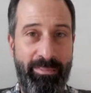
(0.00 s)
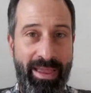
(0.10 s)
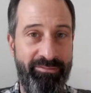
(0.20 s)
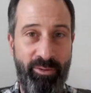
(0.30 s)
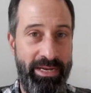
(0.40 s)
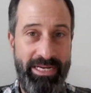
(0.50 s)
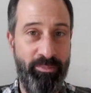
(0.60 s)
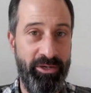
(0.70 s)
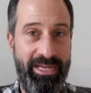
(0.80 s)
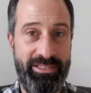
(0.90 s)
every week
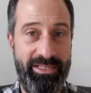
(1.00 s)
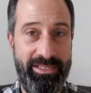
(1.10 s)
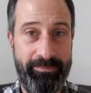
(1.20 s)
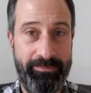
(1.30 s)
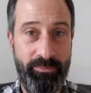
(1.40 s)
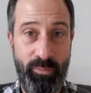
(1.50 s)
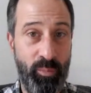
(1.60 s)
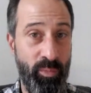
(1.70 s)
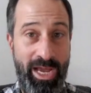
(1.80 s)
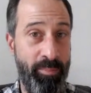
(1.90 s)
spontaneously
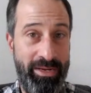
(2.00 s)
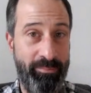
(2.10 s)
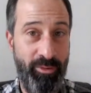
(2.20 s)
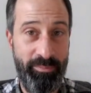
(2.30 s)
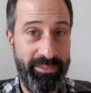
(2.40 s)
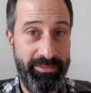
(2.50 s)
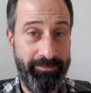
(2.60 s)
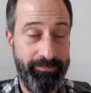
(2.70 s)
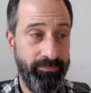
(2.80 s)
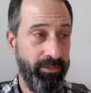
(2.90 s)
without being prompted.
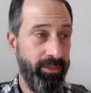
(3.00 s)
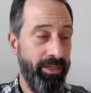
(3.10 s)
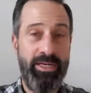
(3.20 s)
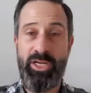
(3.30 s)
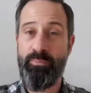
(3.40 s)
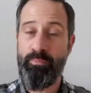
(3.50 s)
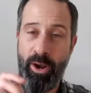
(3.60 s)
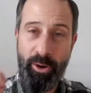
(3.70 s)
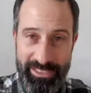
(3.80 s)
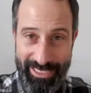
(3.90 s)
Okay. Posting